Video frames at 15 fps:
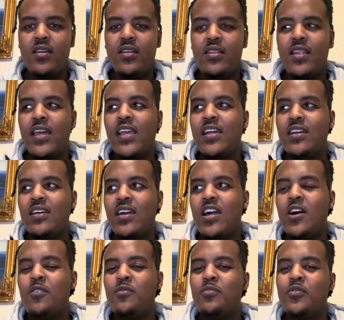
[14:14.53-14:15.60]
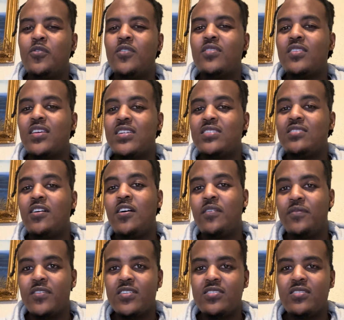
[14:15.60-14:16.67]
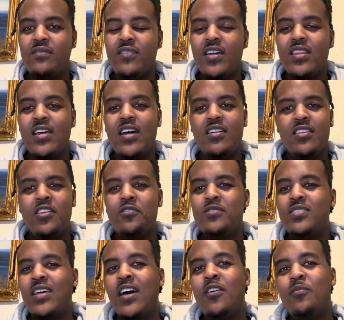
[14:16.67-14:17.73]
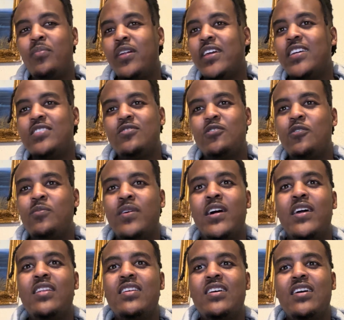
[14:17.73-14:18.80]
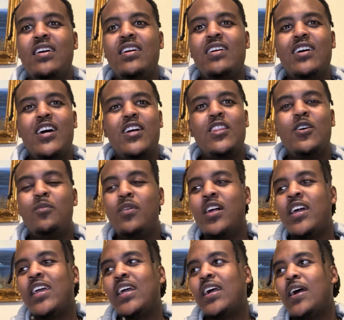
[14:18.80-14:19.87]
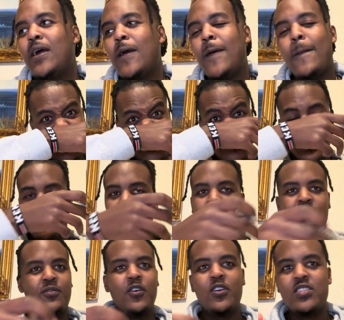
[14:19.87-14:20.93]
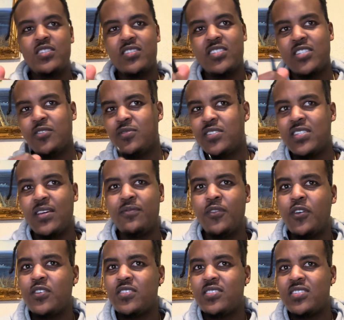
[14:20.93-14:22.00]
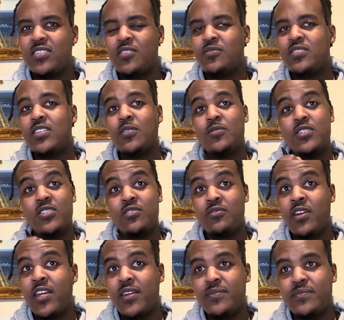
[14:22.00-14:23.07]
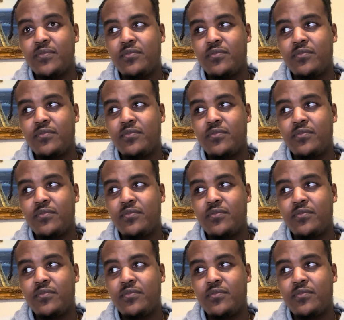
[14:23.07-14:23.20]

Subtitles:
like how important is the offer and stuff like that. They'll downplay it so bad. They'll be like, just focus on skill set, which is great.